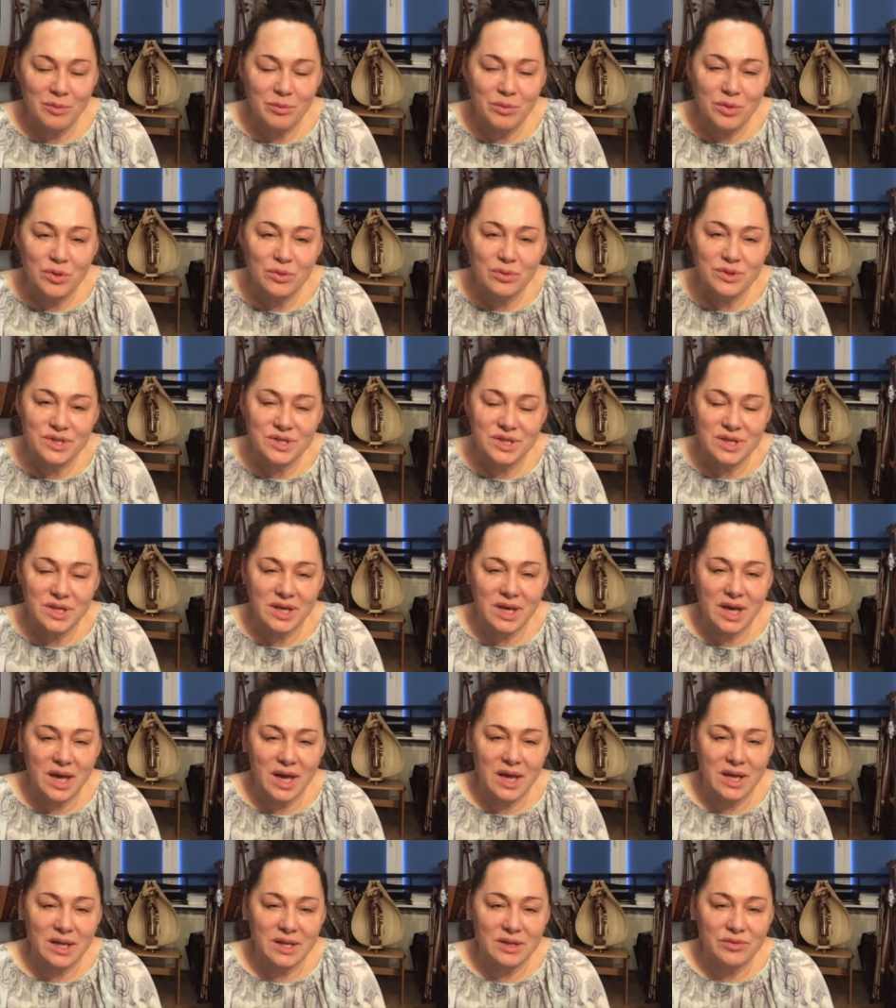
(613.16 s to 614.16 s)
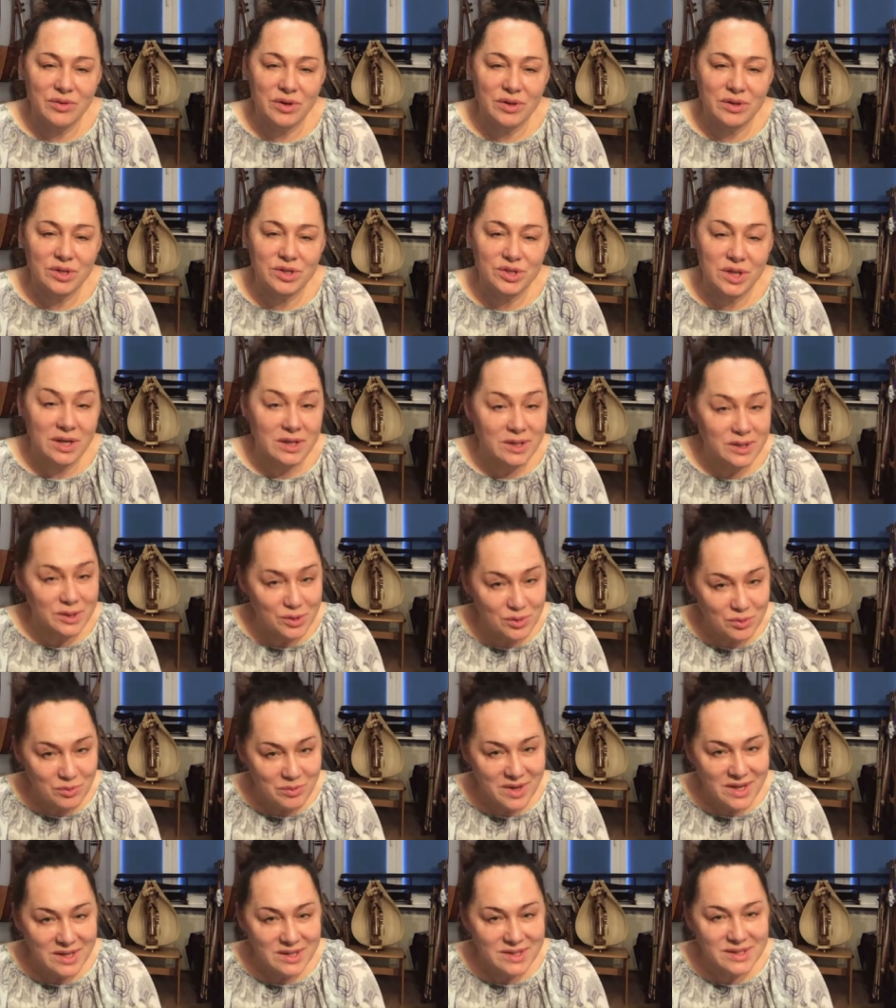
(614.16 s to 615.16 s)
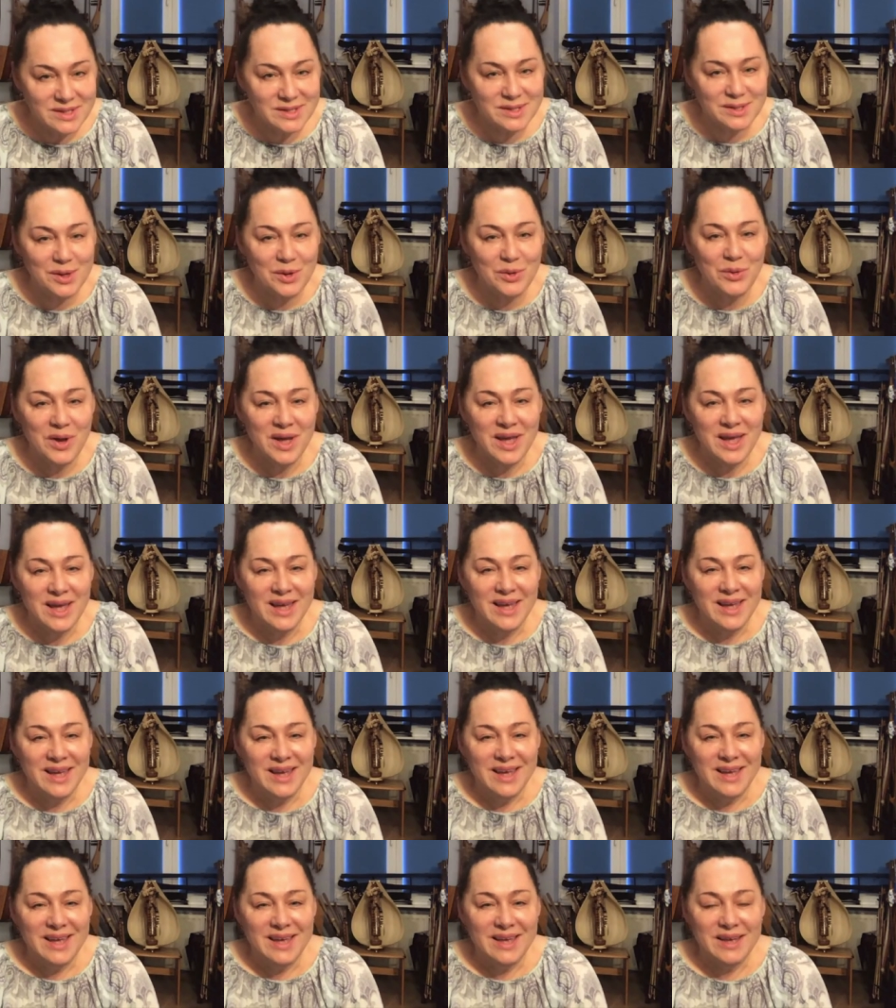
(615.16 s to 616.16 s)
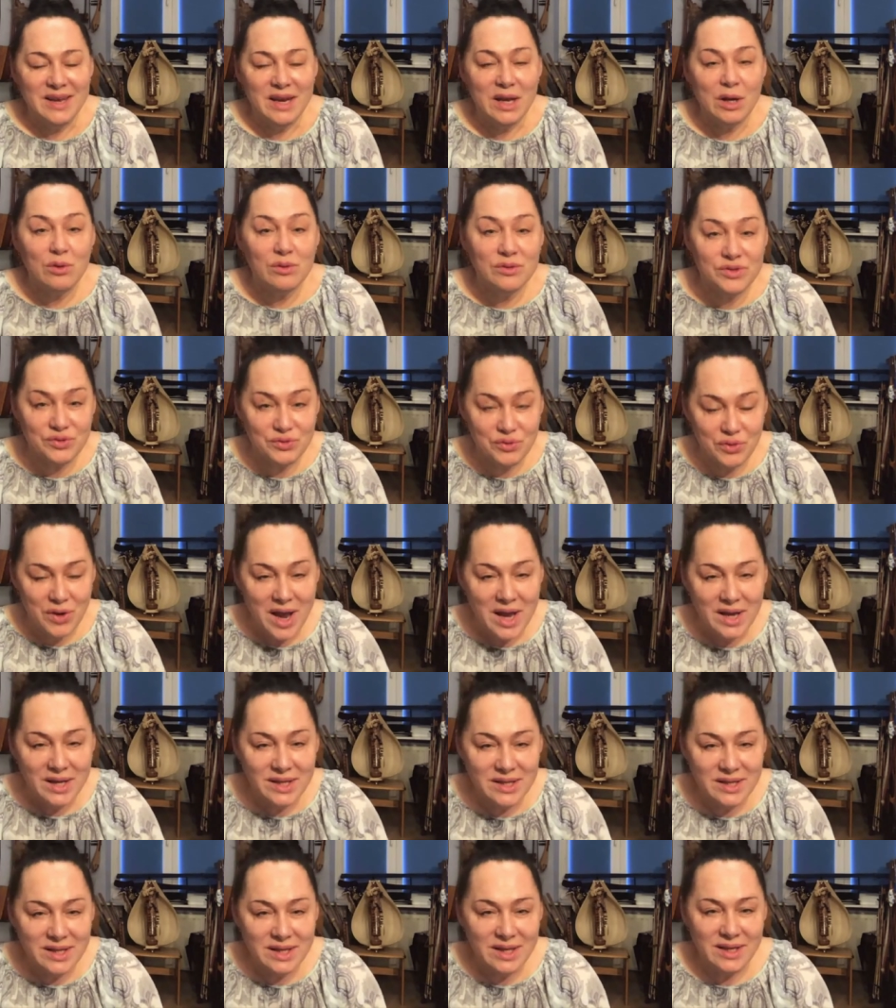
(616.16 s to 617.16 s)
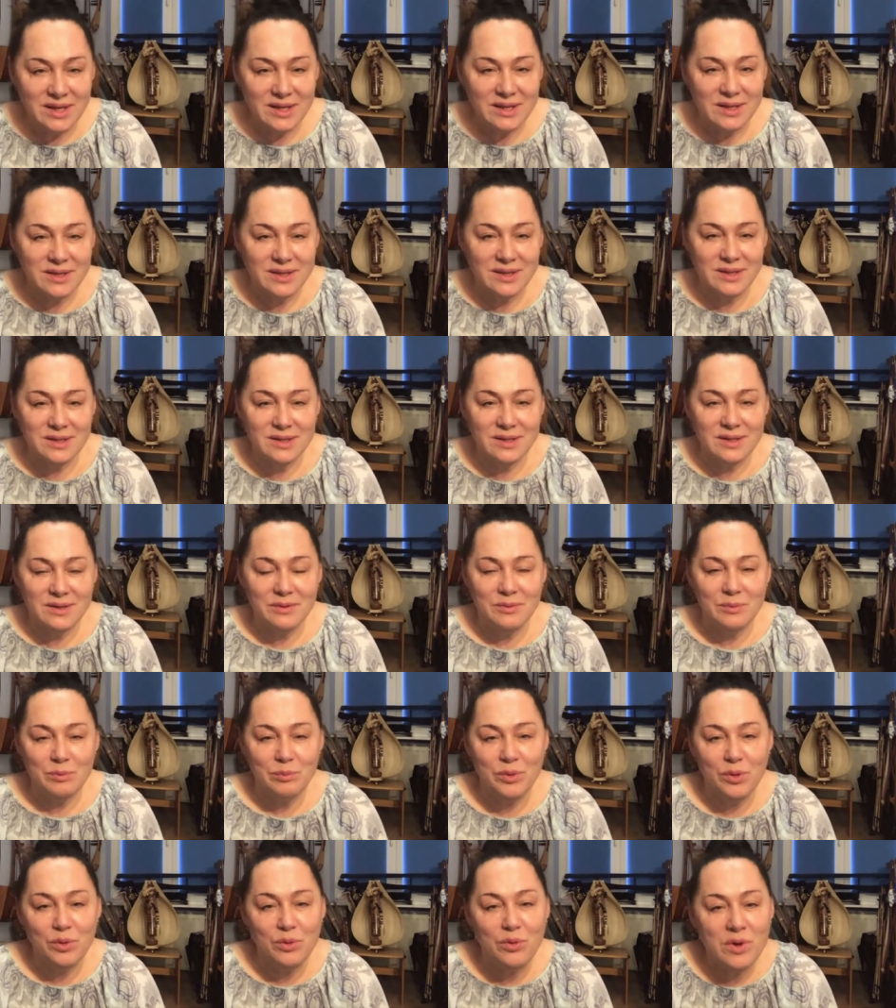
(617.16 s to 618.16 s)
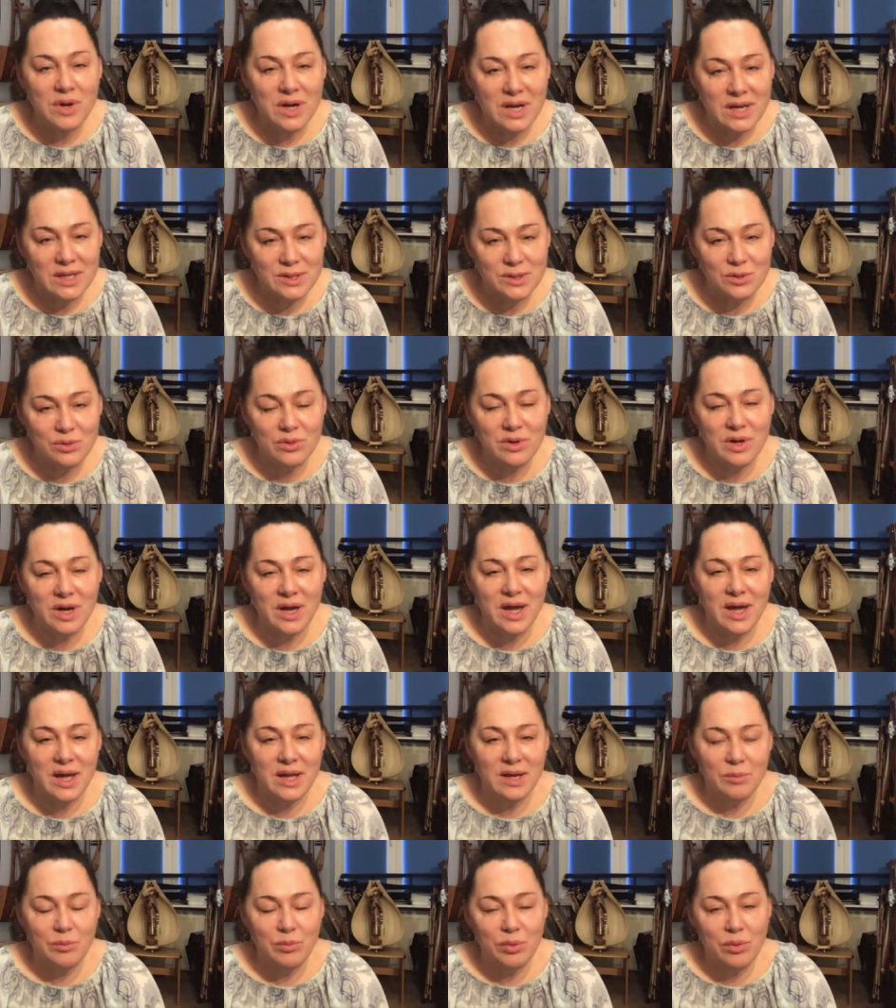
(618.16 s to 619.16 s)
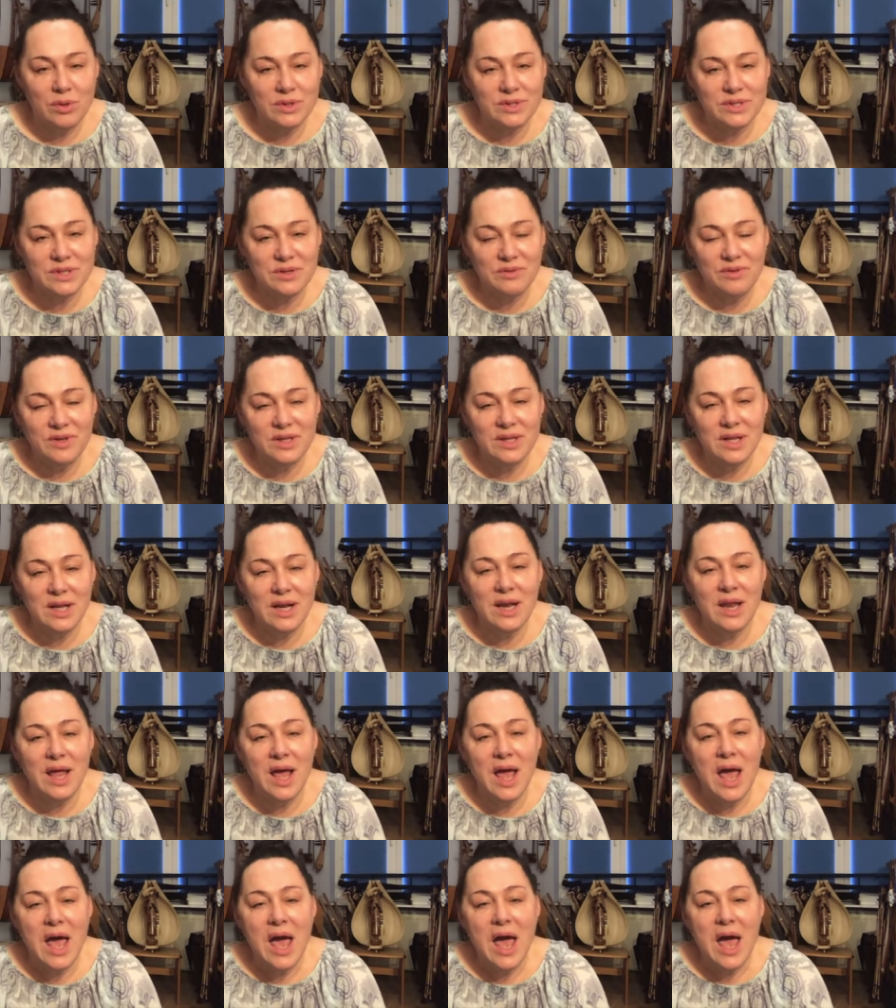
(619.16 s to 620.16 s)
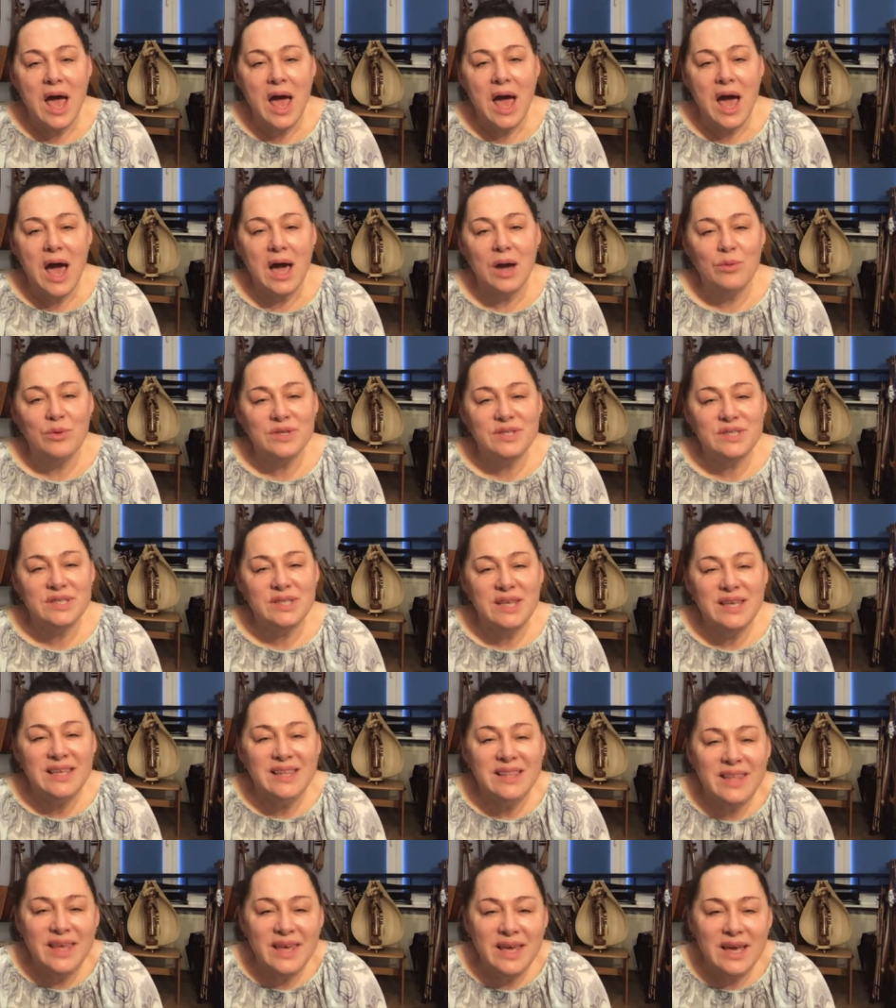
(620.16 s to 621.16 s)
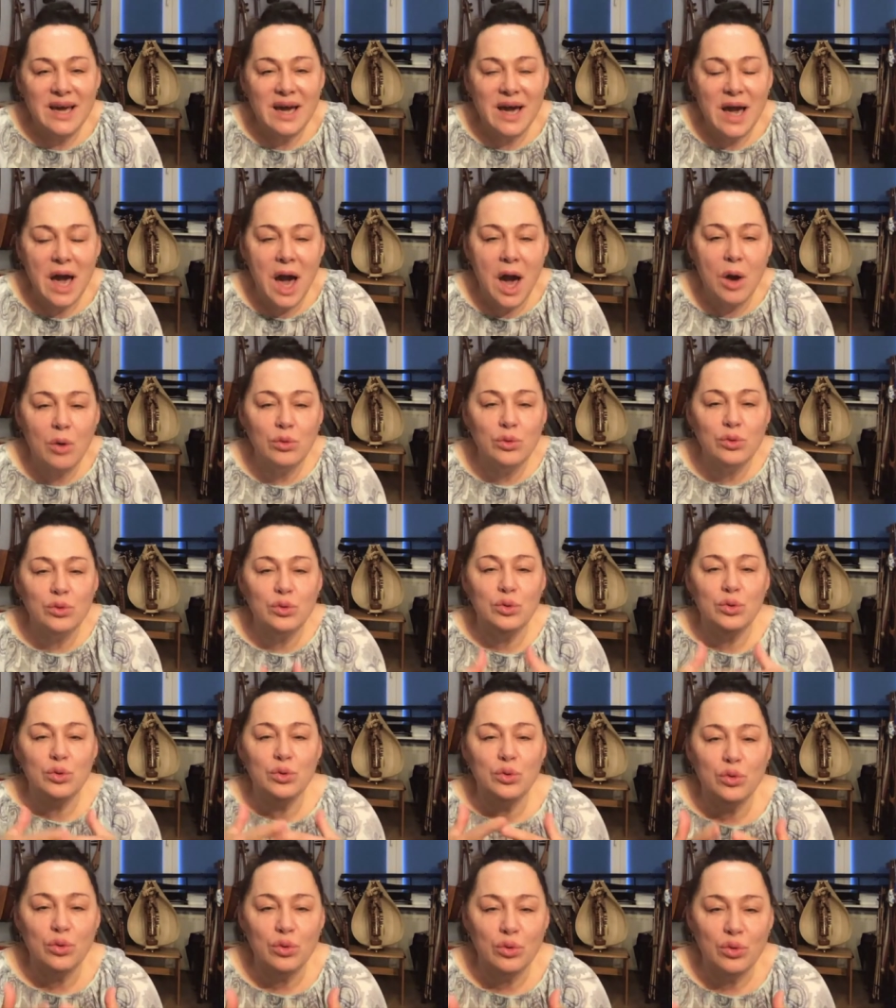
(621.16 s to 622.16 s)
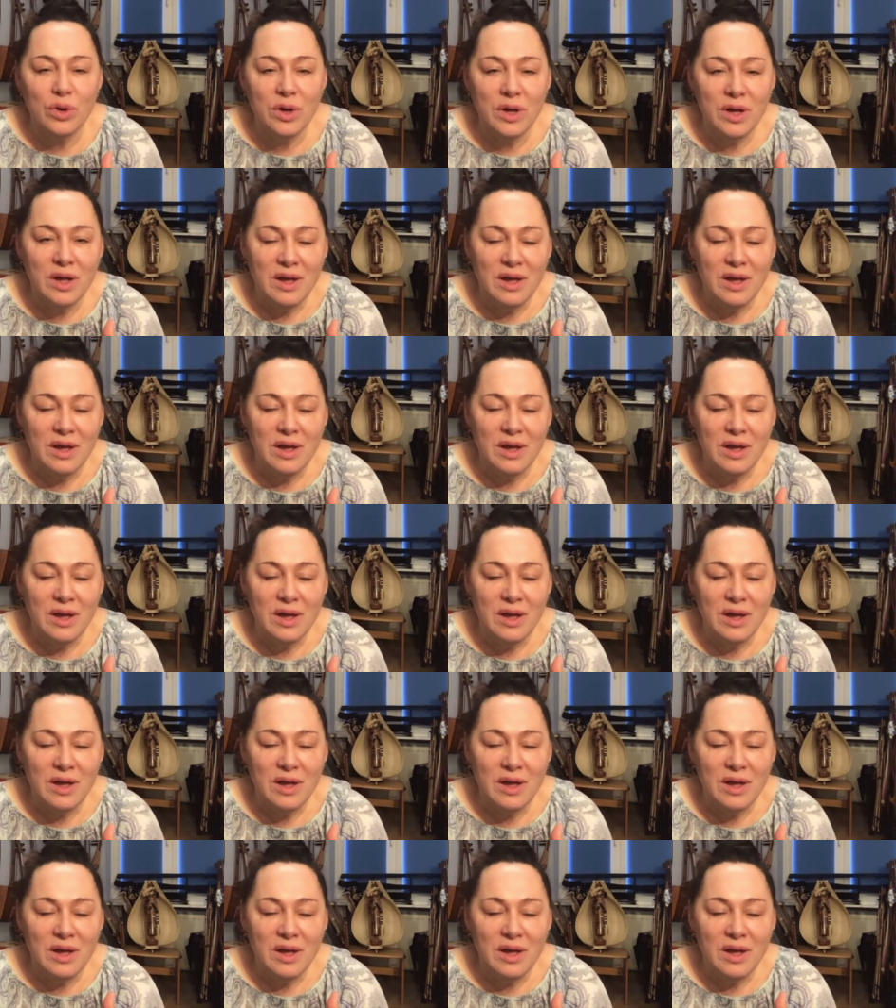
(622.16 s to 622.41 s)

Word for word: music and traditional instruments. So reconstructing uh, Bilgoraj and Plock Fiddle, I was thinking how to